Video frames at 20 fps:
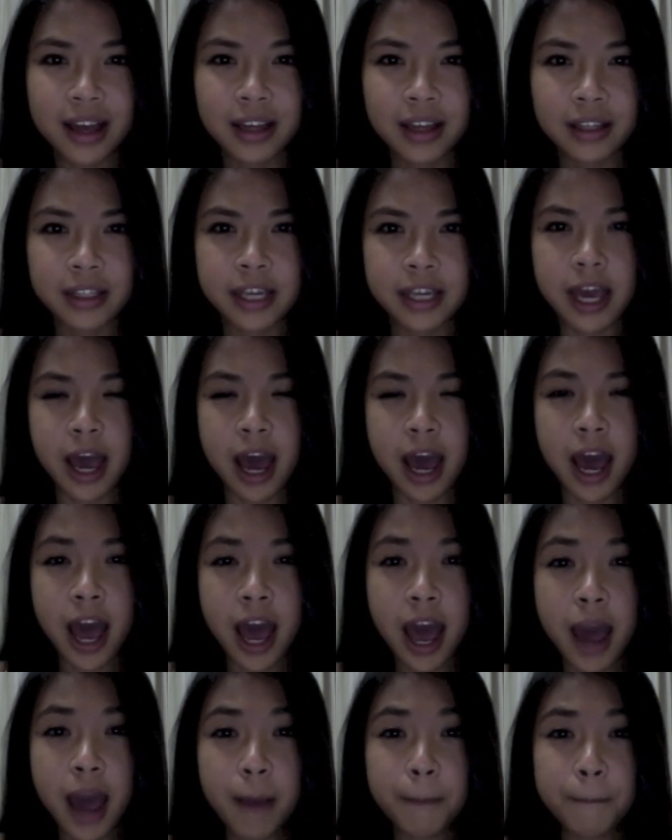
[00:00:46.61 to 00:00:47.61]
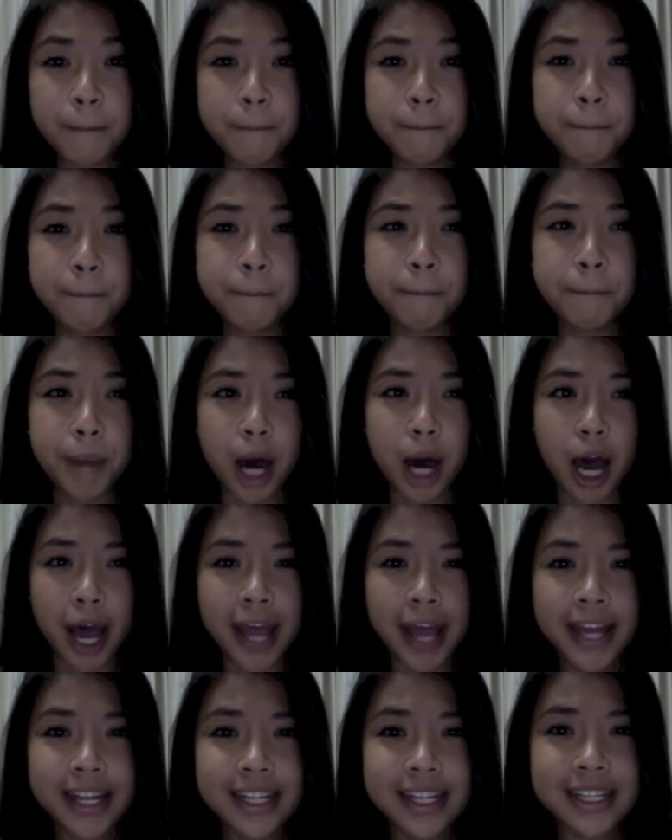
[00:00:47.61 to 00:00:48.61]
Yeah,
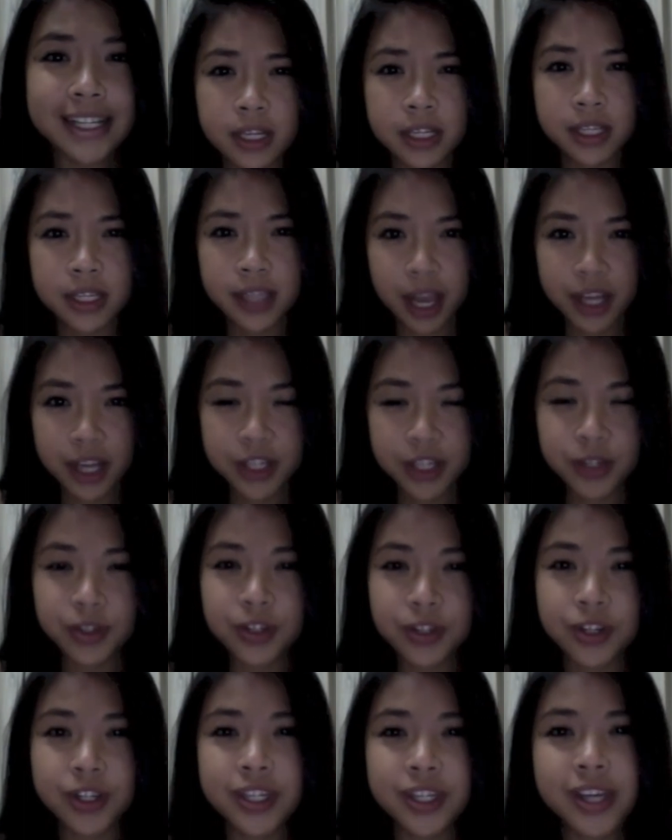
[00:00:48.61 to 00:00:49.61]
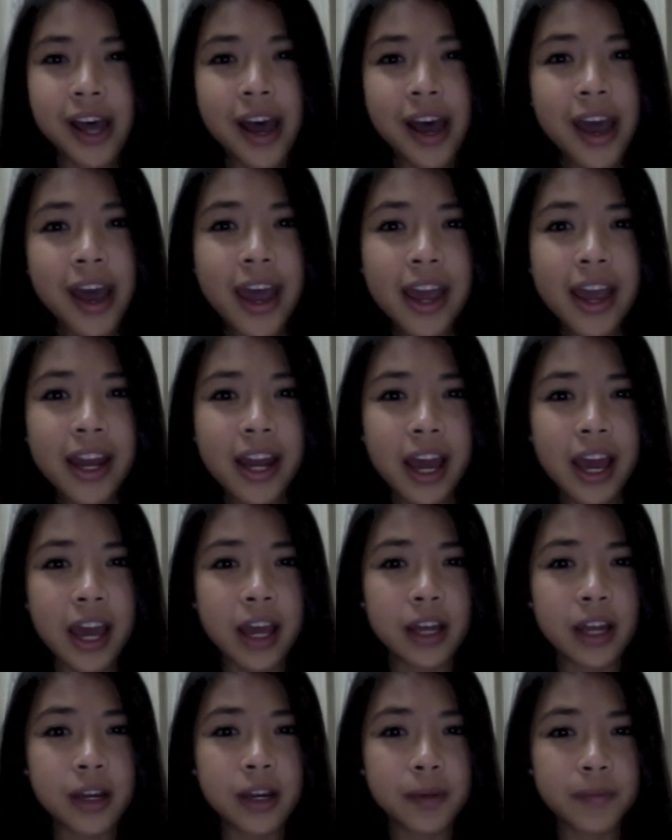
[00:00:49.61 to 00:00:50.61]
but schedules are tight,
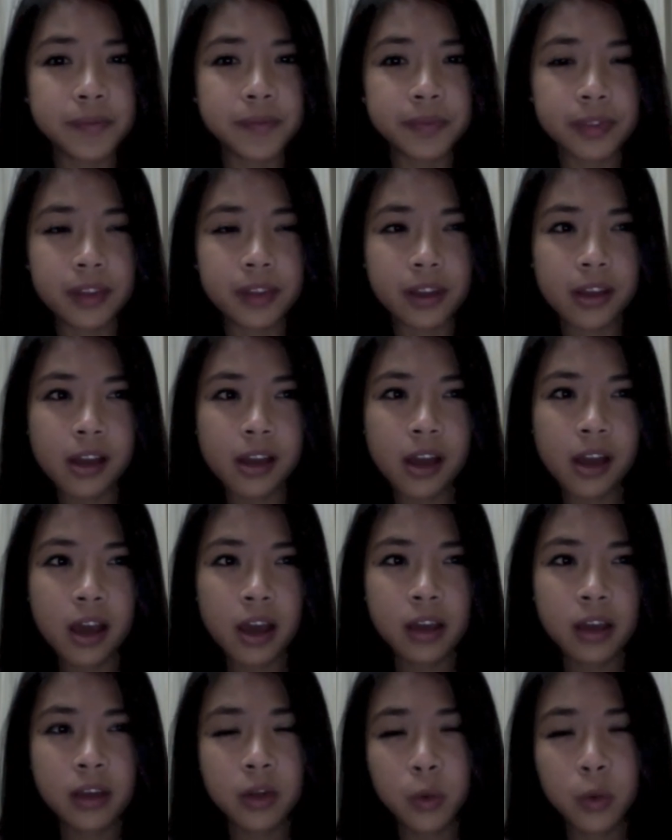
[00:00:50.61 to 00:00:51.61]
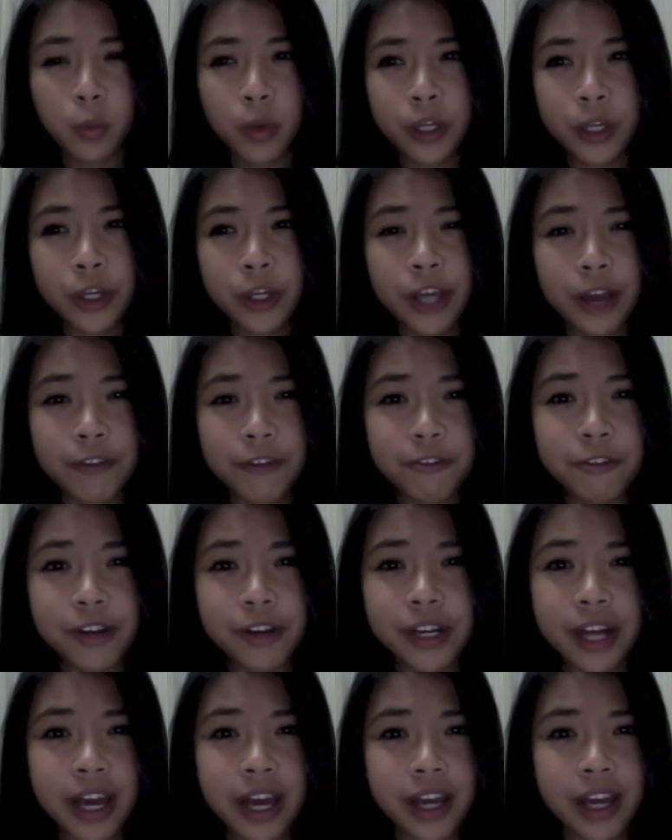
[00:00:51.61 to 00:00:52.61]
and you know, when you get free
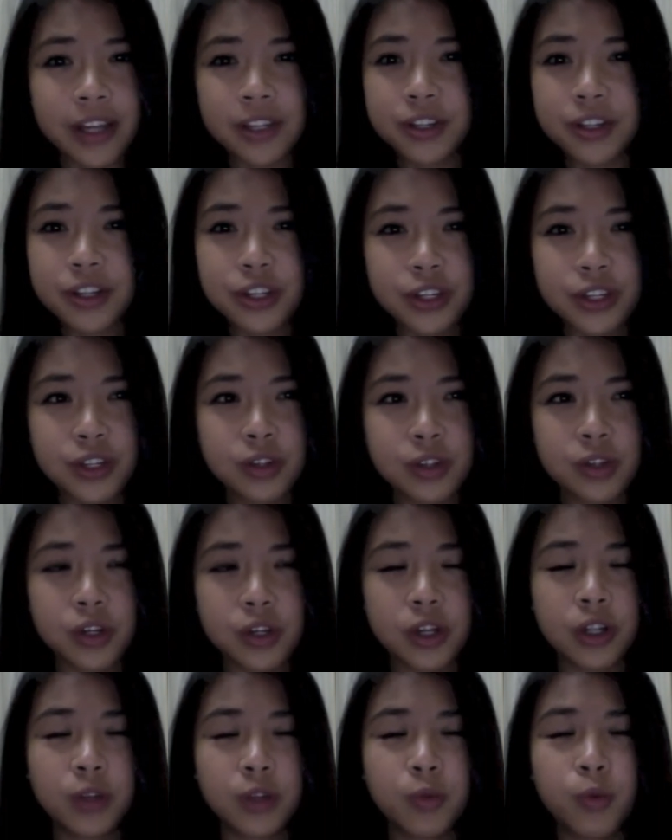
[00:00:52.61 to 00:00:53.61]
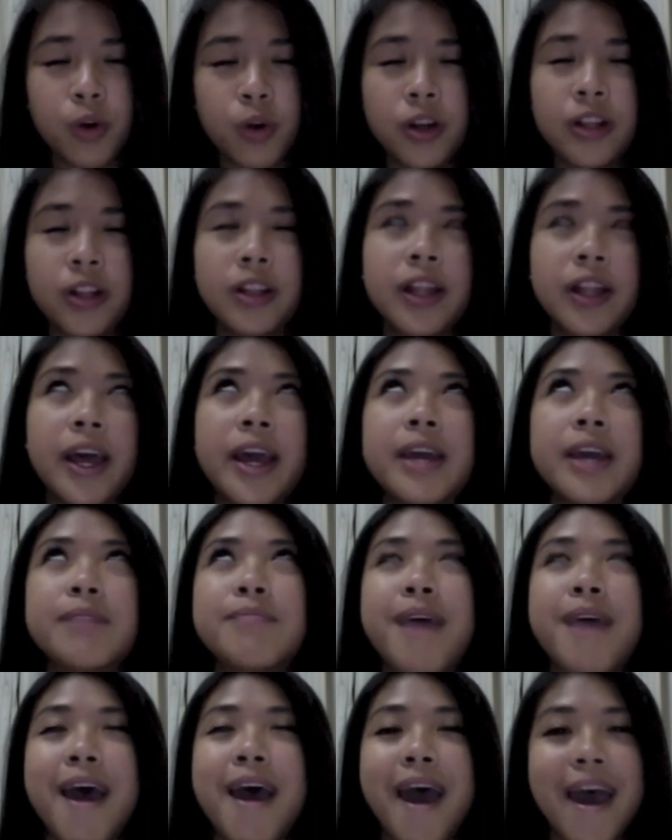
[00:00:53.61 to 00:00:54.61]
days, you just want to lay in
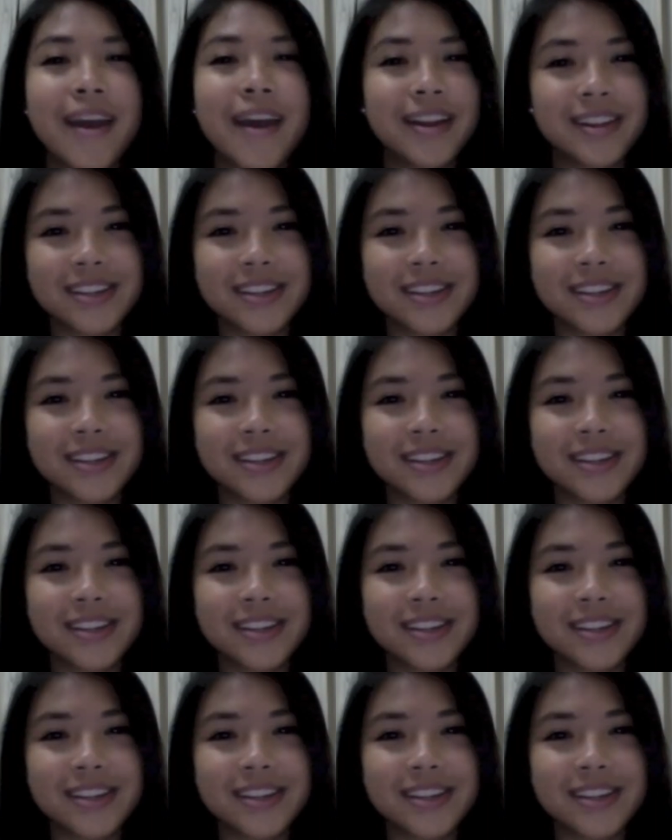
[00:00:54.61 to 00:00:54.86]
bed and